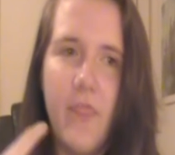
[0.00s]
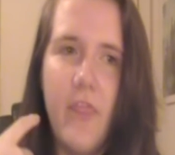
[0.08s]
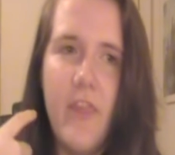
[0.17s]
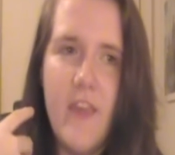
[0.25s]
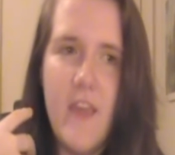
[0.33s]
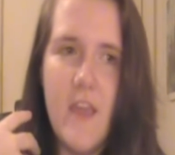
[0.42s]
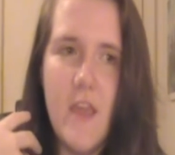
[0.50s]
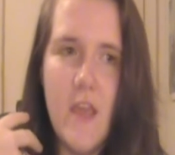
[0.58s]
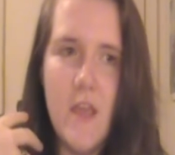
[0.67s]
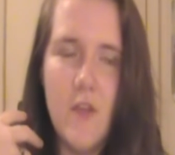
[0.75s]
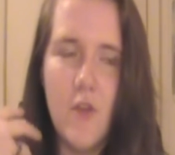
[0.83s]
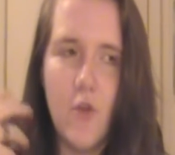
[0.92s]

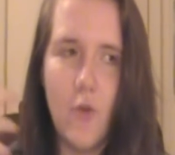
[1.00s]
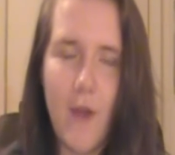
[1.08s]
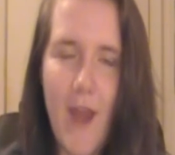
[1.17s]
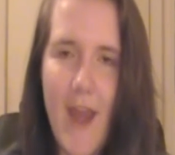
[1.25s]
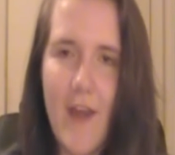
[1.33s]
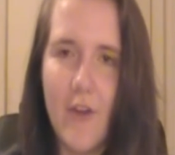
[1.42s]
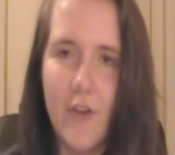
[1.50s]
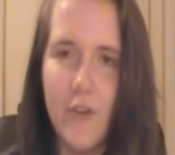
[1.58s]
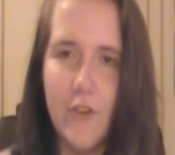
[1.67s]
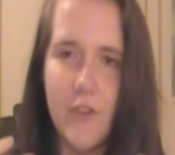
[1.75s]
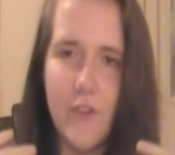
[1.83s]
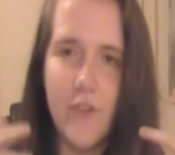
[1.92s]
the
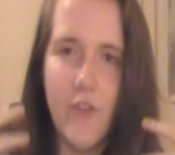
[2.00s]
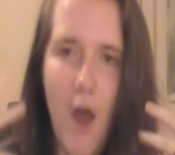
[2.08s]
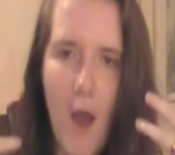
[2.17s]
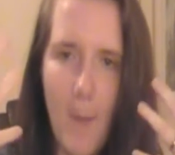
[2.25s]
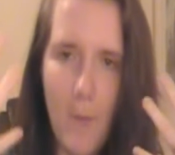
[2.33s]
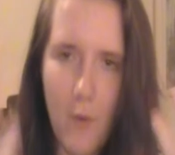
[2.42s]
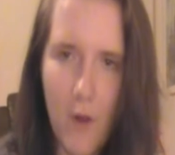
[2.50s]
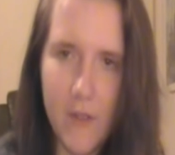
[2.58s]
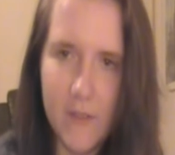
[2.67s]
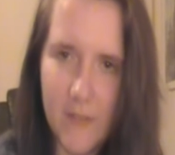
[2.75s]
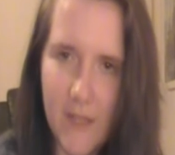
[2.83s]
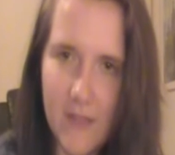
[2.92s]
creator's thought
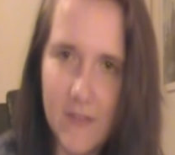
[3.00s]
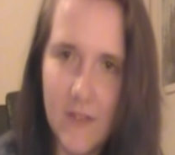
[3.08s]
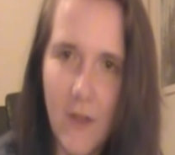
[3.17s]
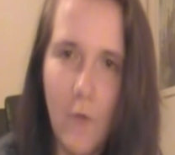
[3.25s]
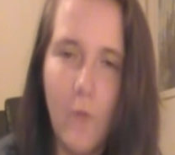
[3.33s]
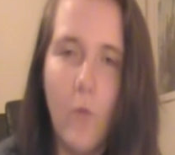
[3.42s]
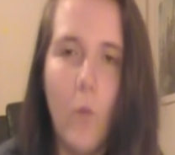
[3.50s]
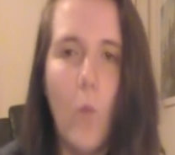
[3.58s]
process of